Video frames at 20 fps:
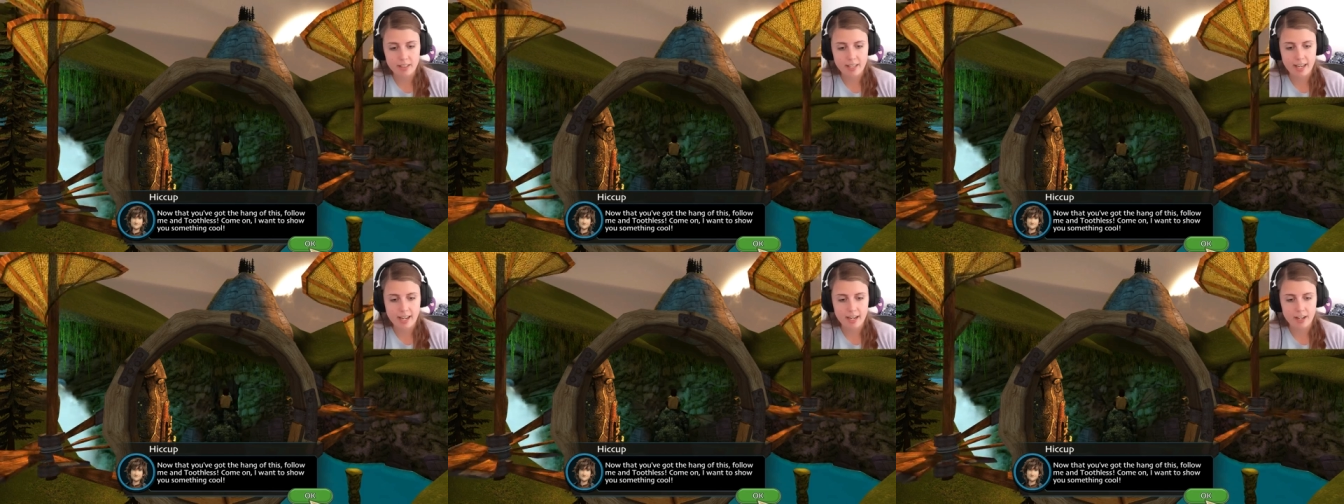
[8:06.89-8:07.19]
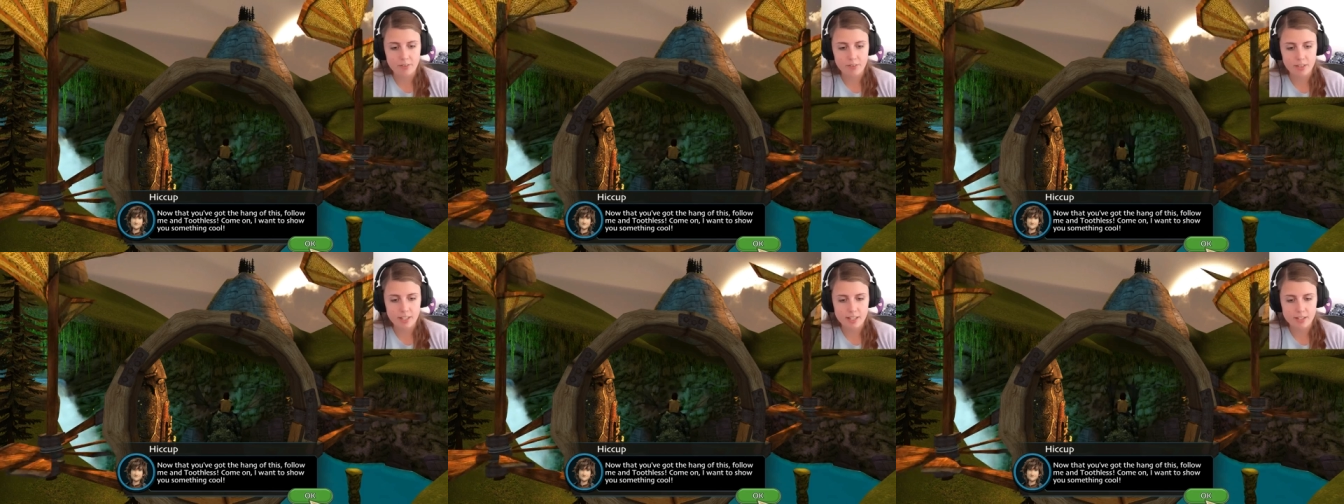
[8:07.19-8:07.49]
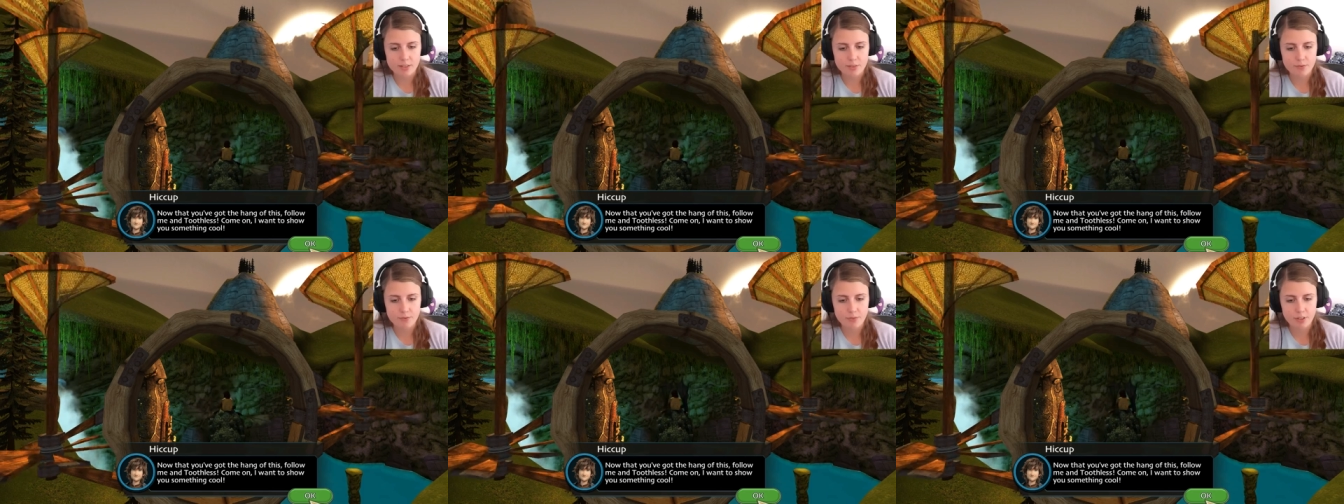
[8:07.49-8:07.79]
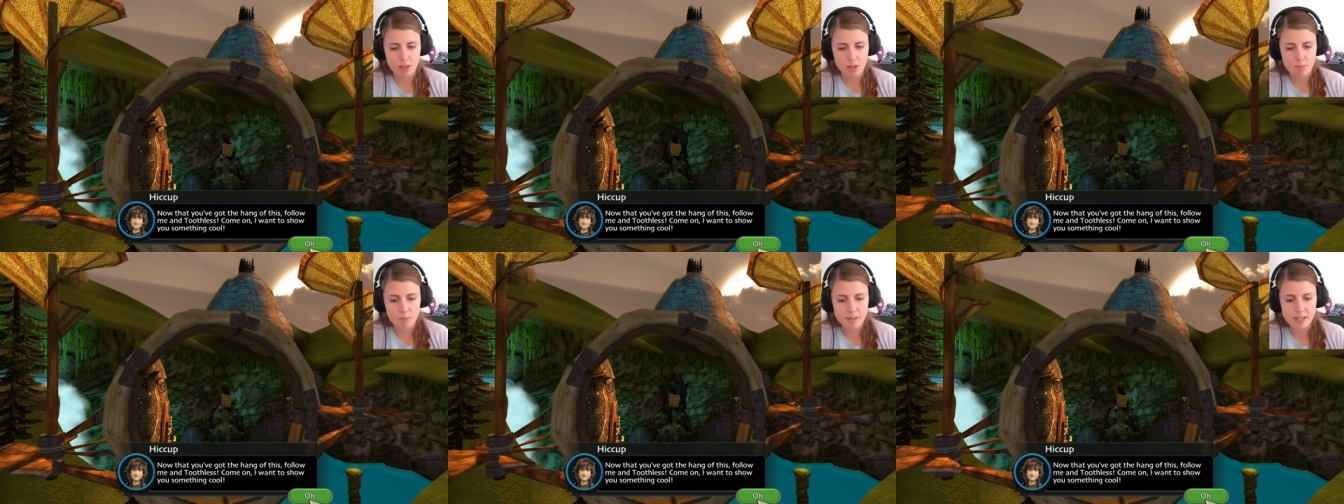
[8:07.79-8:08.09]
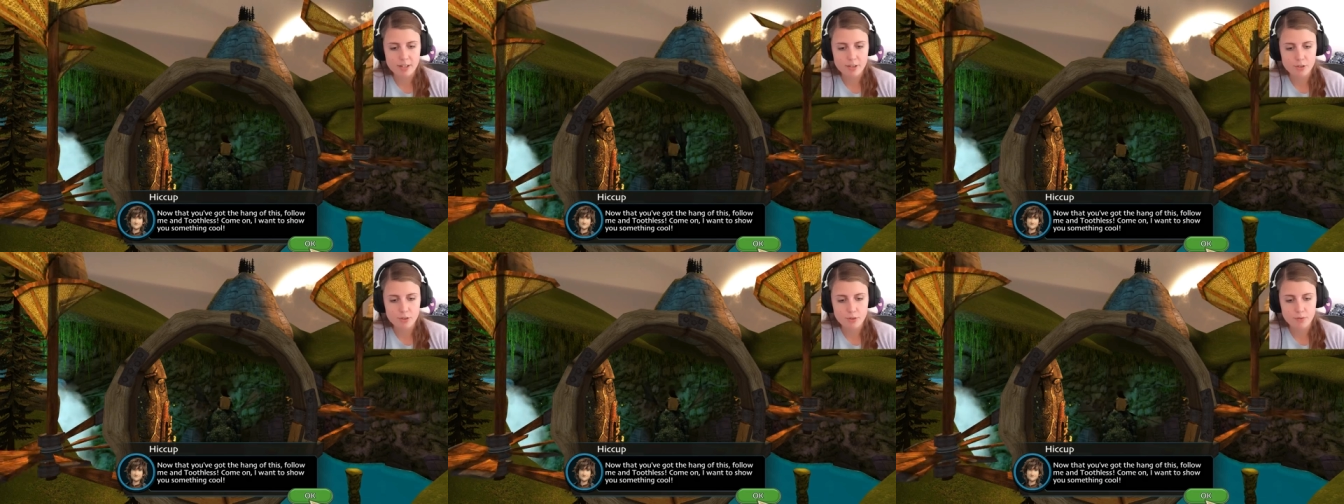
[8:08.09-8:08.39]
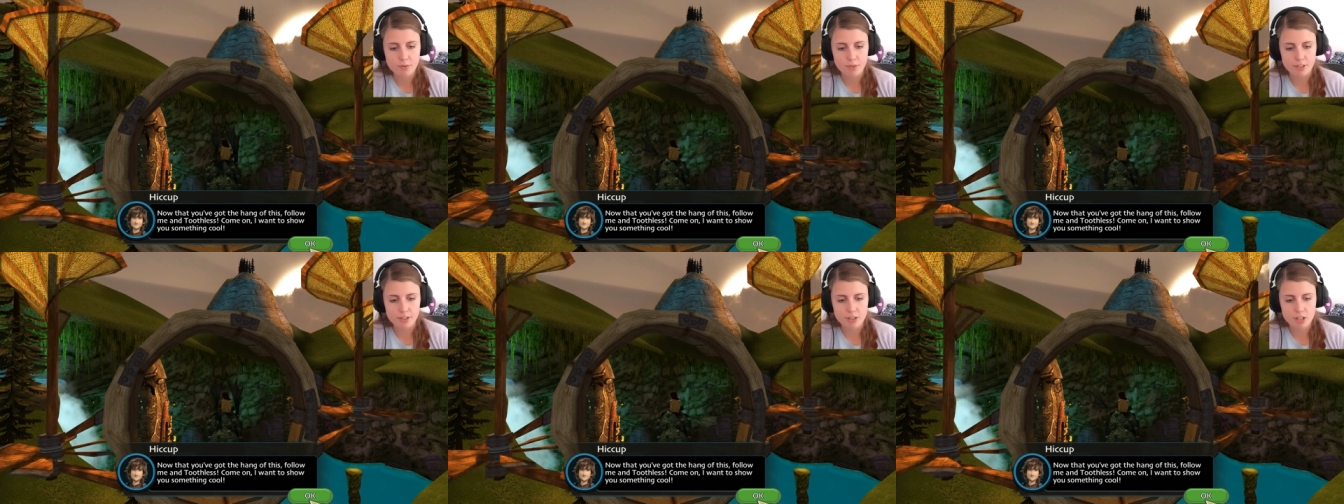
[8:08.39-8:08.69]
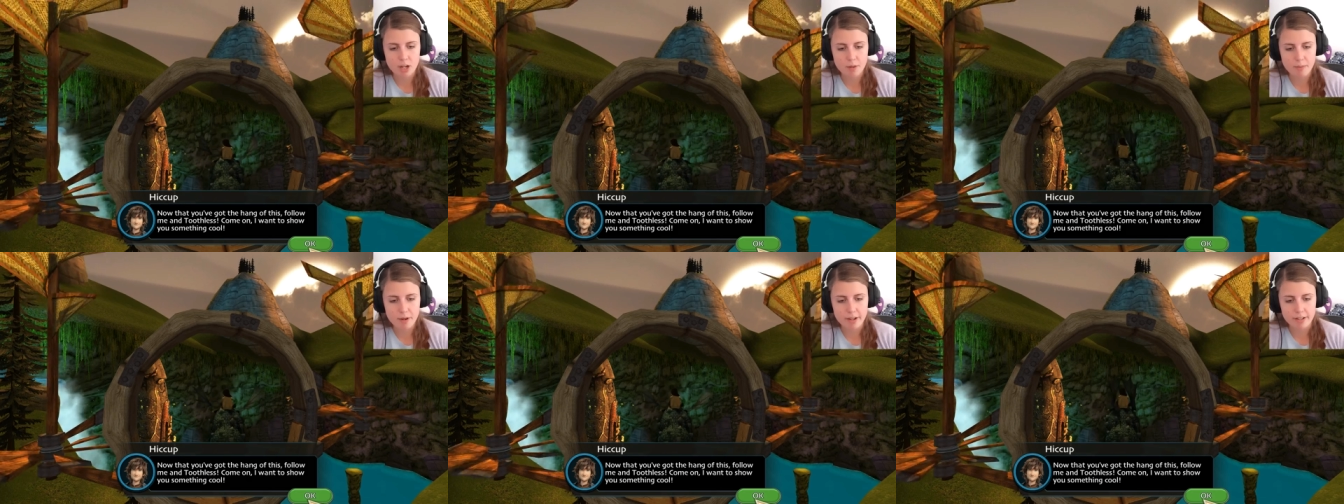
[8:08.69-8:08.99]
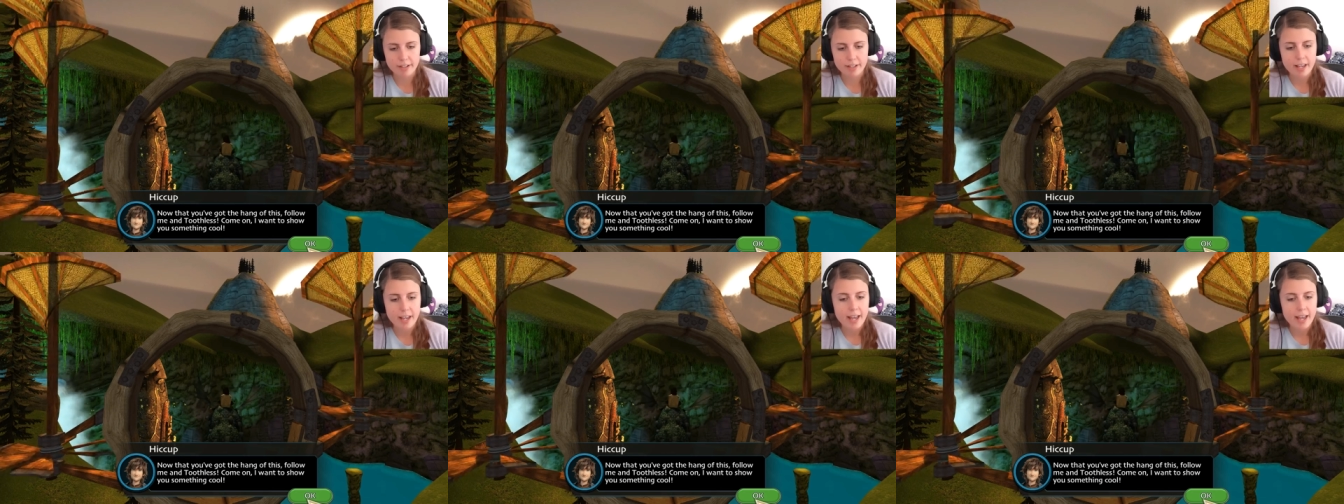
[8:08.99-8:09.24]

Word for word: the hang of this, follow me and Toothless, come on.